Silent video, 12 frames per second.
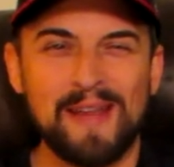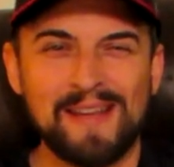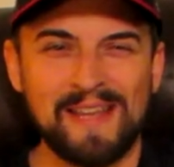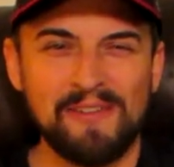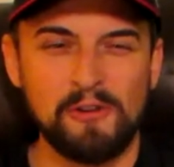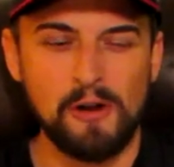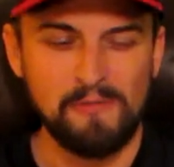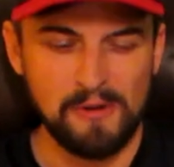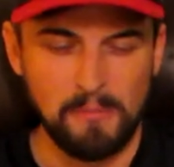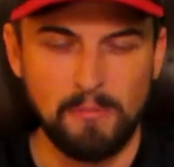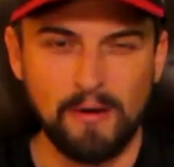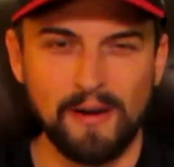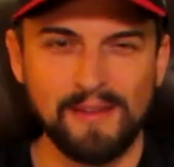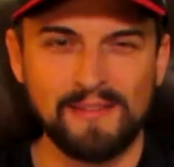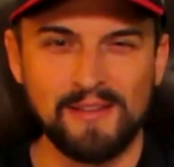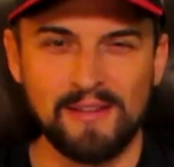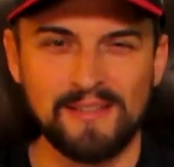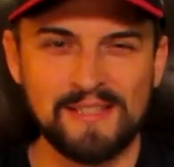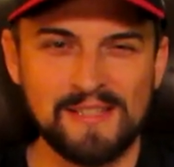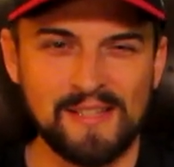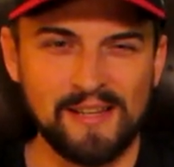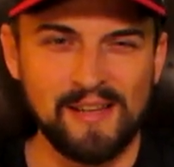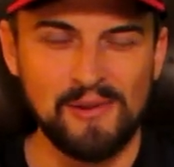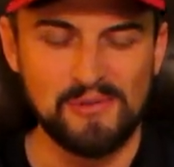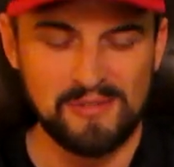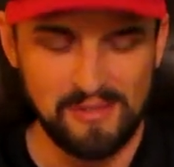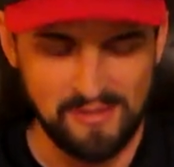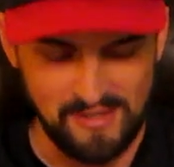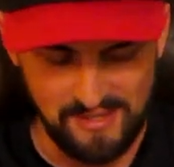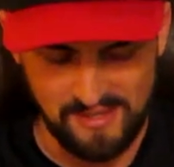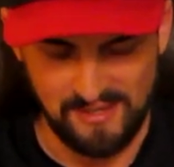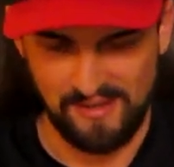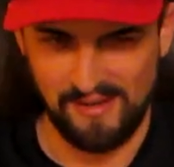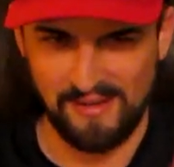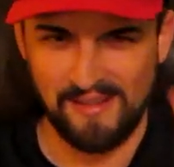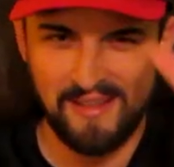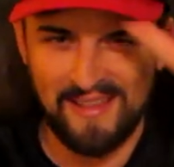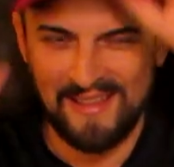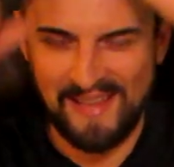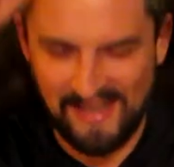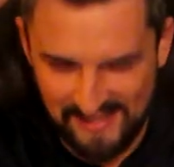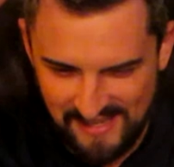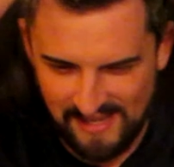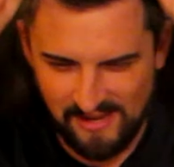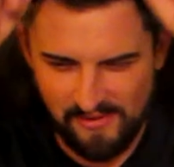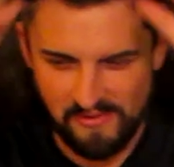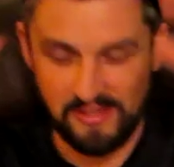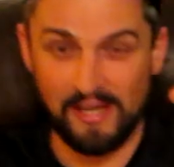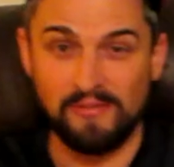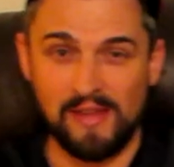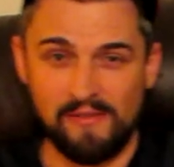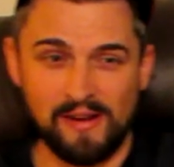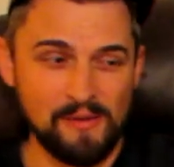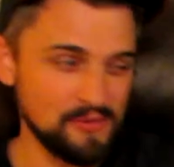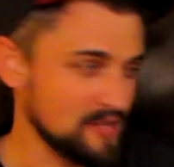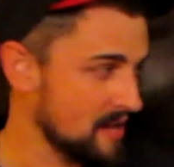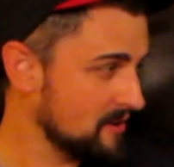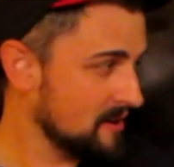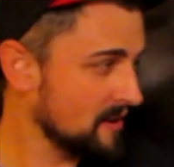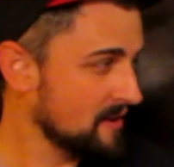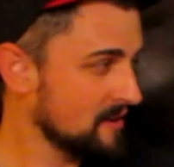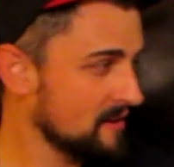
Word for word: We had to give it over to Brent, the assistant coach, so that he could. Uh, okay, he so could we game Saturday. Game on Saturday.